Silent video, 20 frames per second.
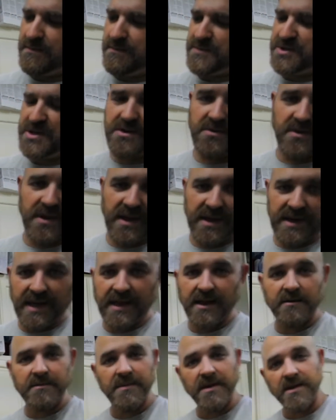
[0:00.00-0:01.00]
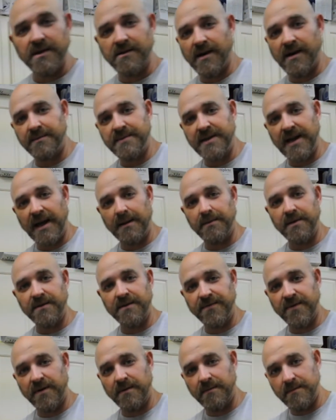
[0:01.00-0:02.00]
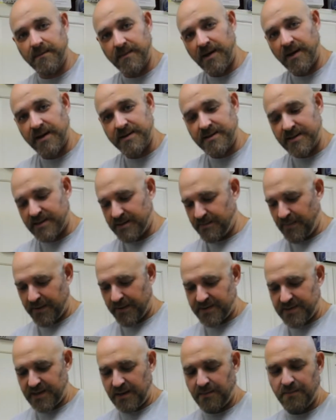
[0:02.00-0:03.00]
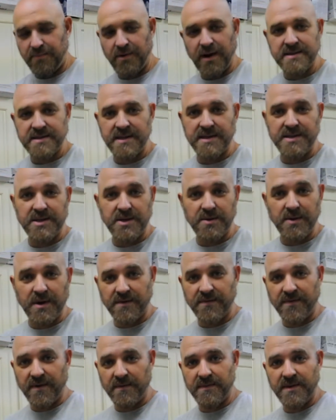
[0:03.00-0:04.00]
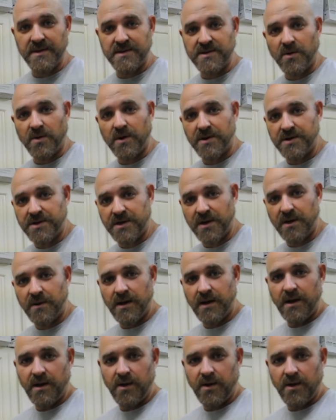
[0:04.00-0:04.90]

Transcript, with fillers: Generally an 800 milligram tablet from us is about the same price as the 200 from the store, so